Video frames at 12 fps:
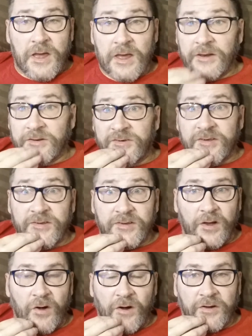And she
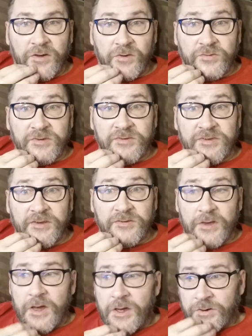argues and
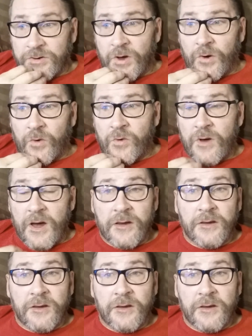says, no,